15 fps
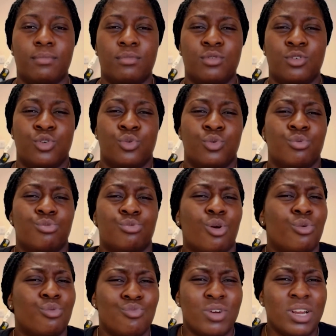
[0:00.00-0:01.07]
you don't
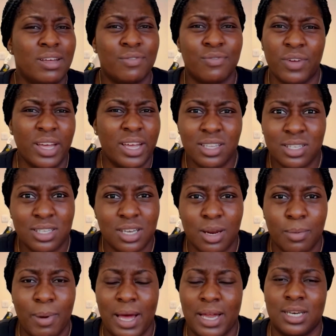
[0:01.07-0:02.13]
really fit into the
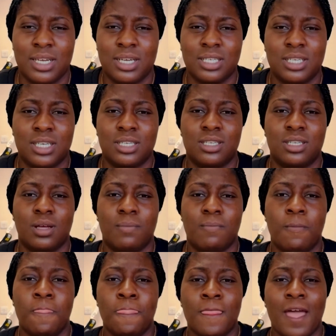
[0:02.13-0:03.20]
banding system.
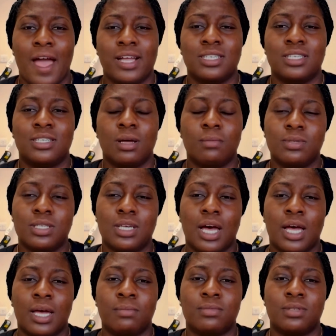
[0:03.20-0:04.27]
And
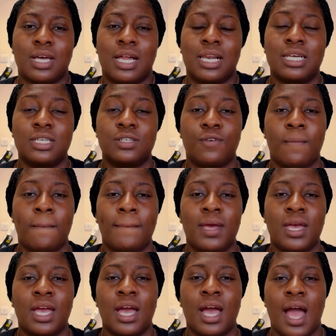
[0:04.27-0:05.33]
sometimes, at least for
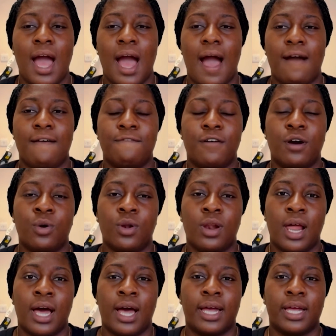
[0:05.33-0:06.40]
me, I felt
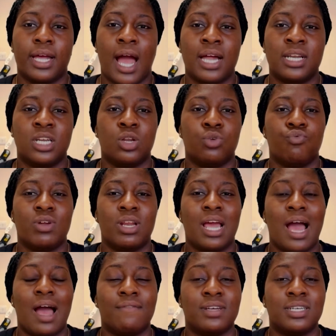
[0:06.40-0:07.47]
like I didn't really
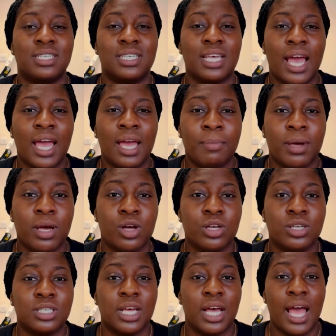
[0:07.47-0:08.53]
have a say because
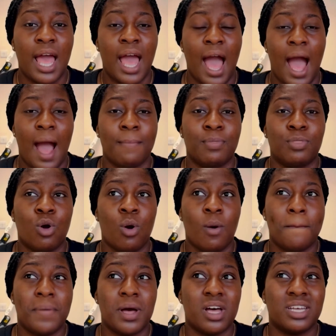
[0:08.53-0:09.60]
I'm not
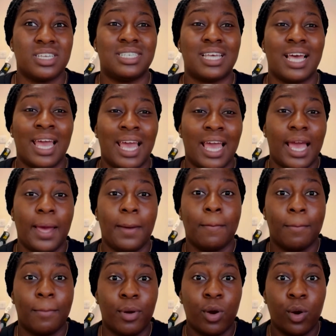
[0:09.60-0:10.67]
per se
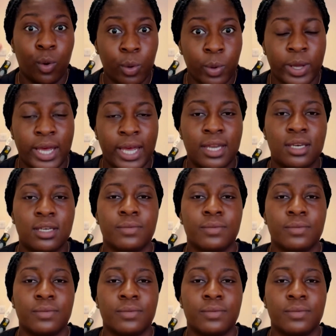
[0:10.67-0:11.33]
employed.